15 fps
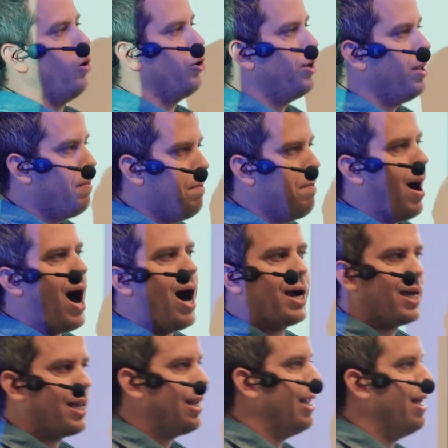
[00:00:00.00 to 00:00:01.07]
on the
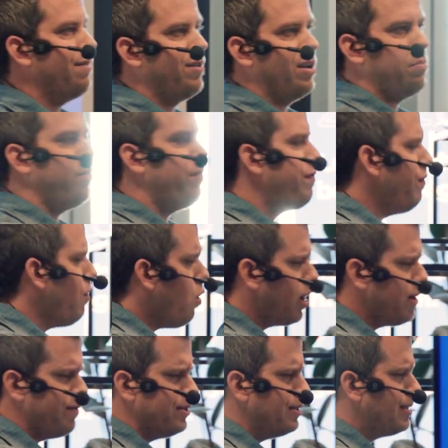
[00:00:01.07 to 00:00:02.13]
market level, before
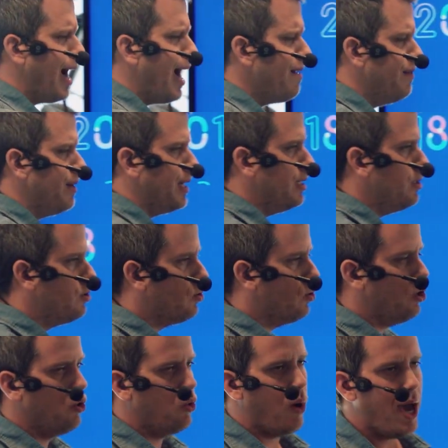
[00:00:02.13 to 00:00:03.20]
even diving into
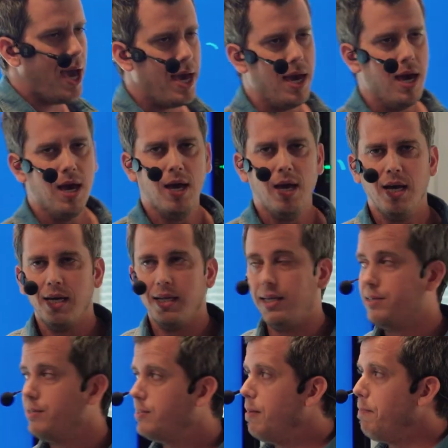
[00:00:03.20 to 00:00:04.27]
UA,
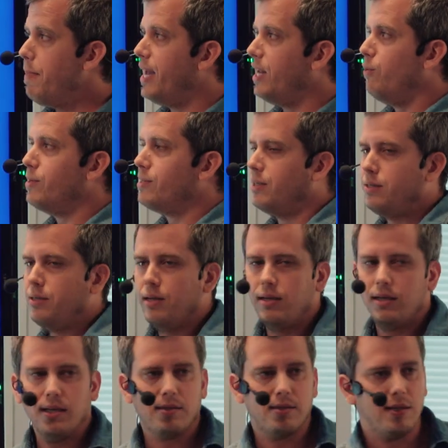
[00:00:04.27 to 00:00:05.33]
this is the main reason, and
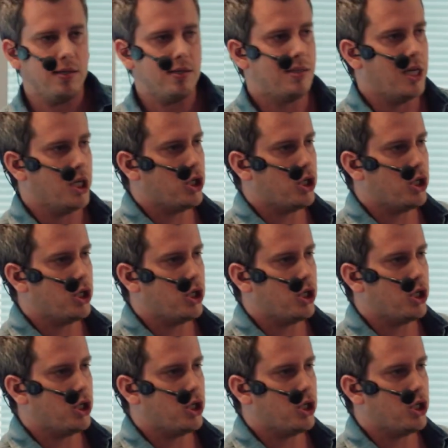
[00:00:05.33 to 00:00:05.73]
this is the